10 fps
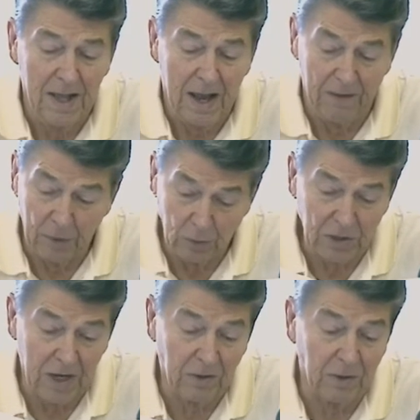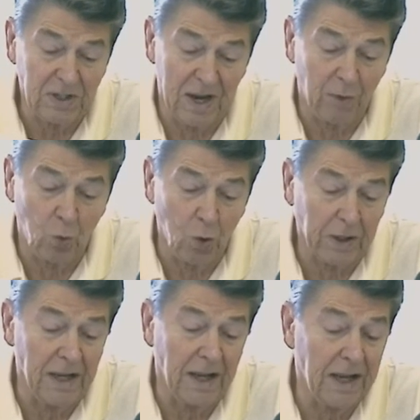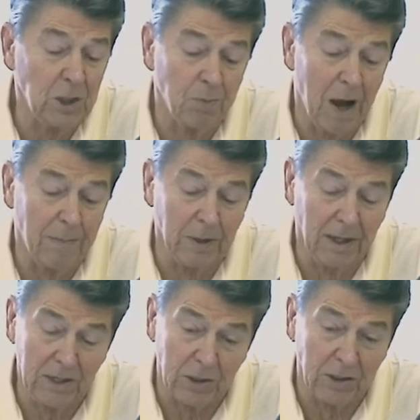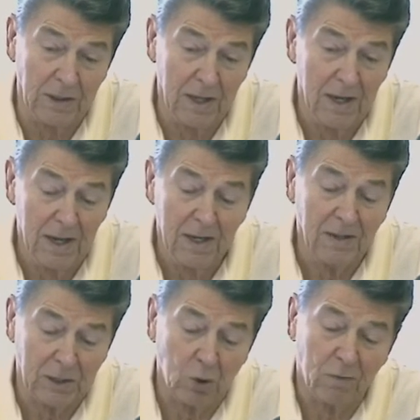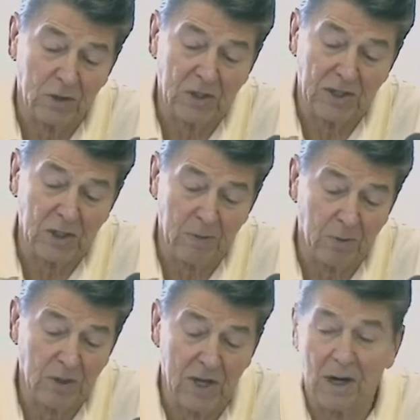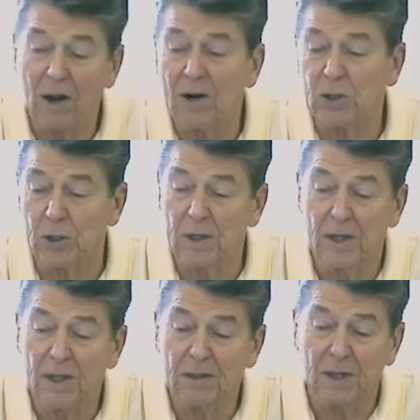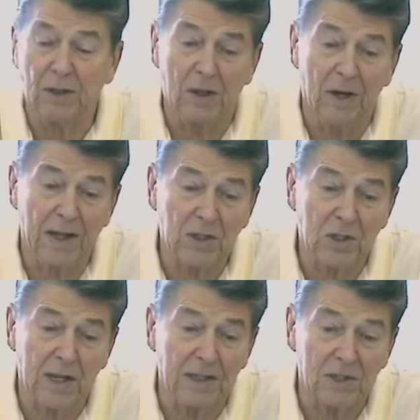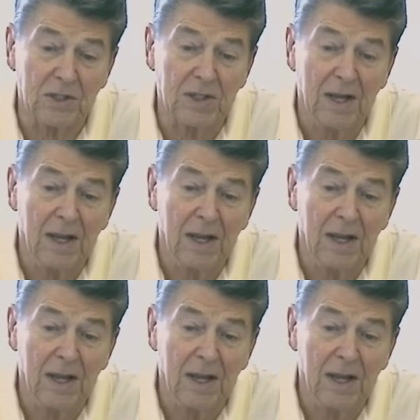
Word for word: And those countries have a working age population that's over sixty percent larger than the United States.